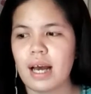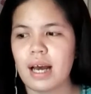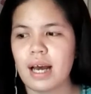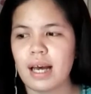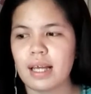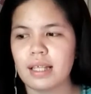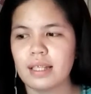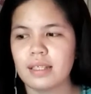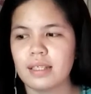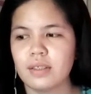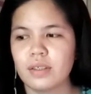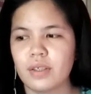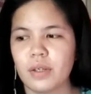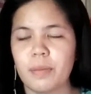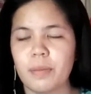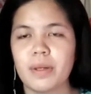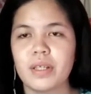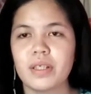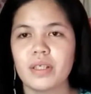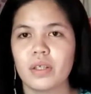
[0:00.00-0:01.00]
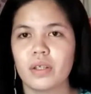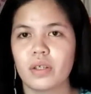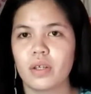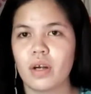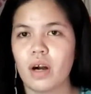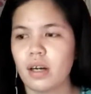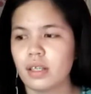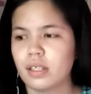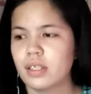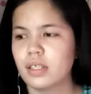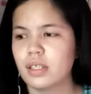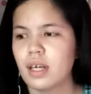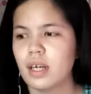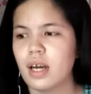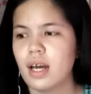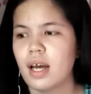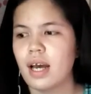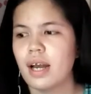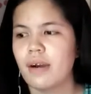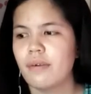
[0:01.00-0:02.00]
at incremental cost,
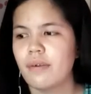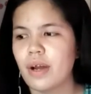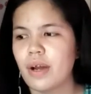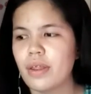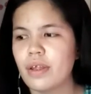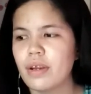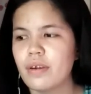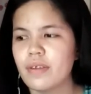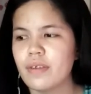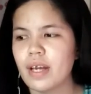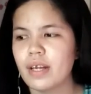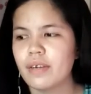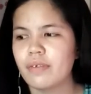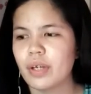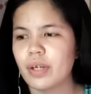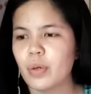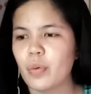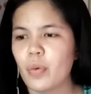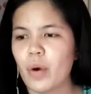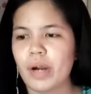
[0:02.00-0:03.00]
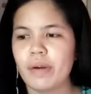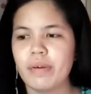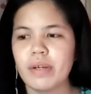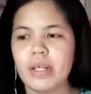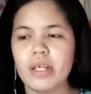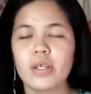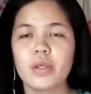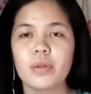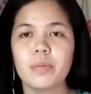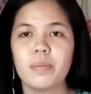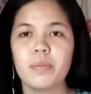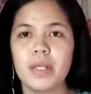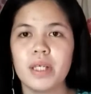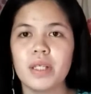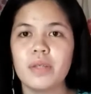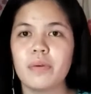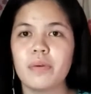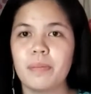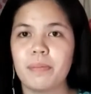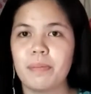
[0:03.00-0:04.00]
rather than requiring a complete
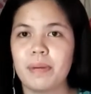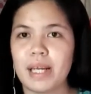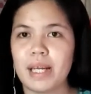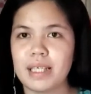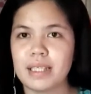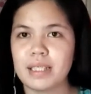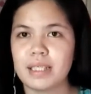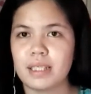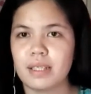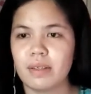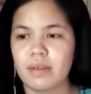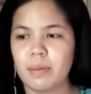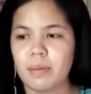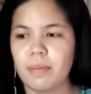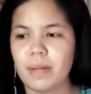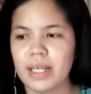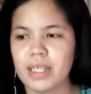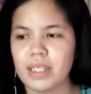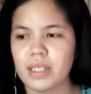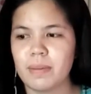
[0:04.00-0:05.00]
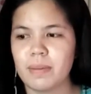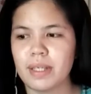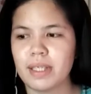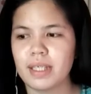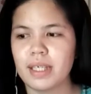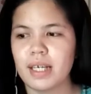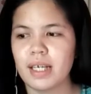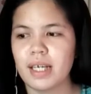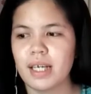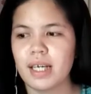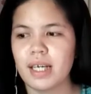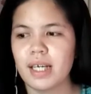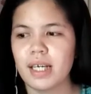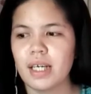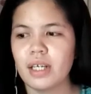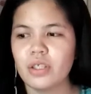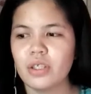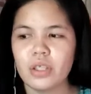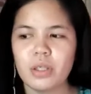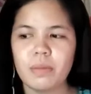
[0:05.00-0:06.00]
replacement.
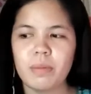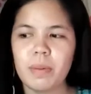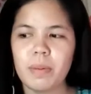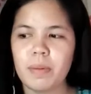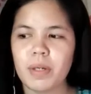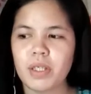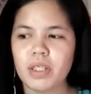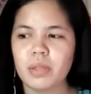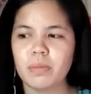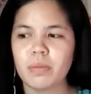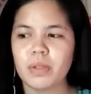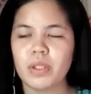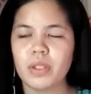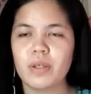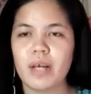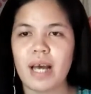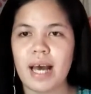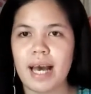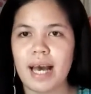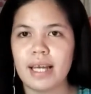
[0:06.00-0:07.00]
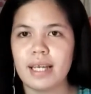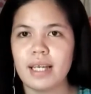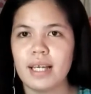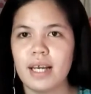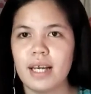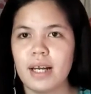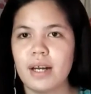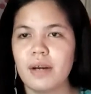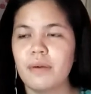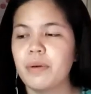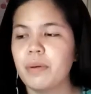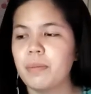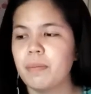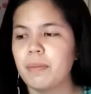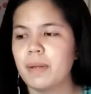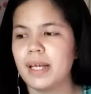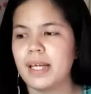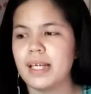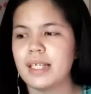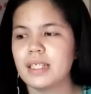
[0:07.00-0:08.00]
It should be possible to add,
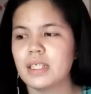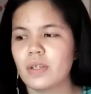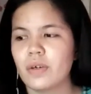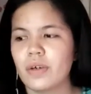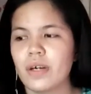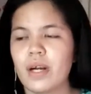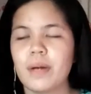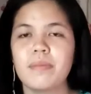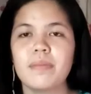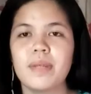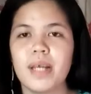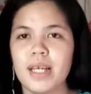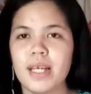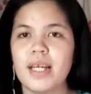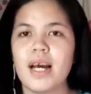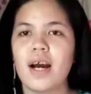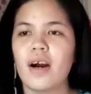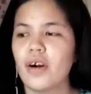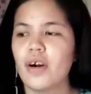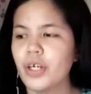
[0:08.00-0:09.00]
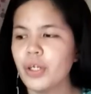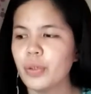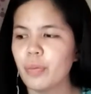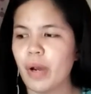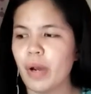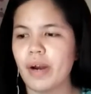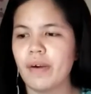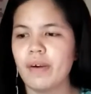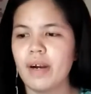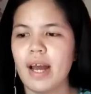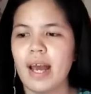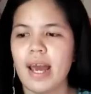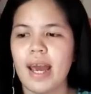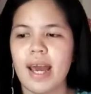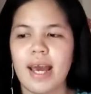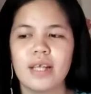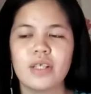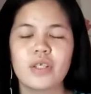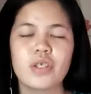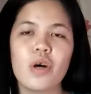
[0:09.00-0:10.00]
replace, or update hardware
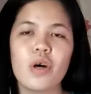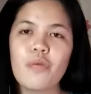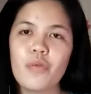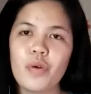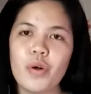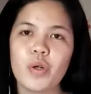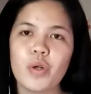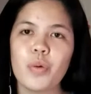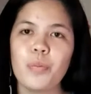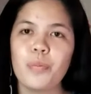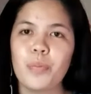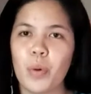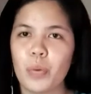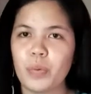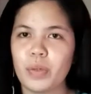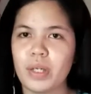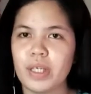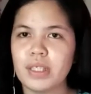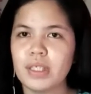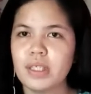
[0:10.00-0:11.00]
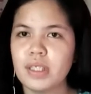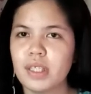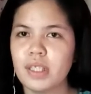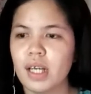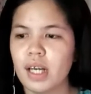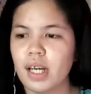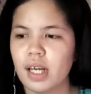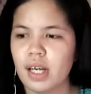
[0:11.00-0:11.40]
and software components